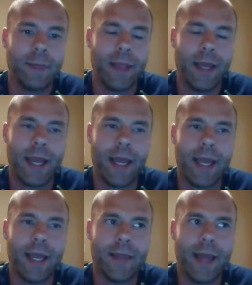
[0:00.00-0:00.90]

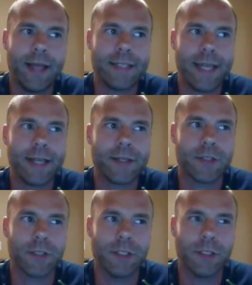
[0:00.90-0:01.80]
And that
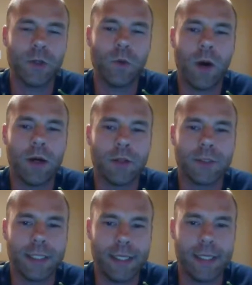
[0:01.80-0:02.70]
takes a little while
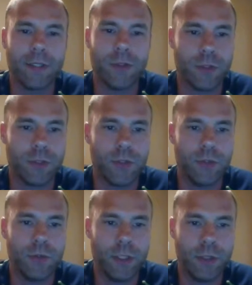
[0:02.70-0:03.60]
to get used
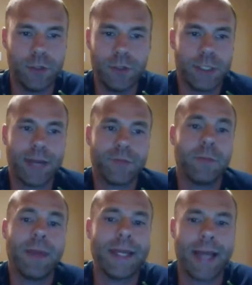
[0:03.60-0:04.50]
to. You just have to
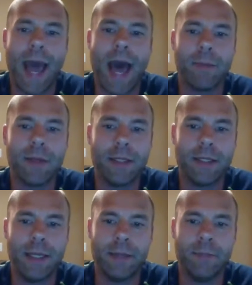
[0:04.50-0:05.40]
make it a habit
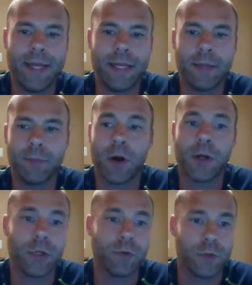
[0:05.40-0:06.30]
and make it
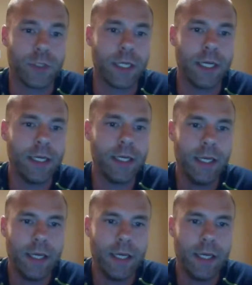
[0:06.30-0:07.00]
part of your routine.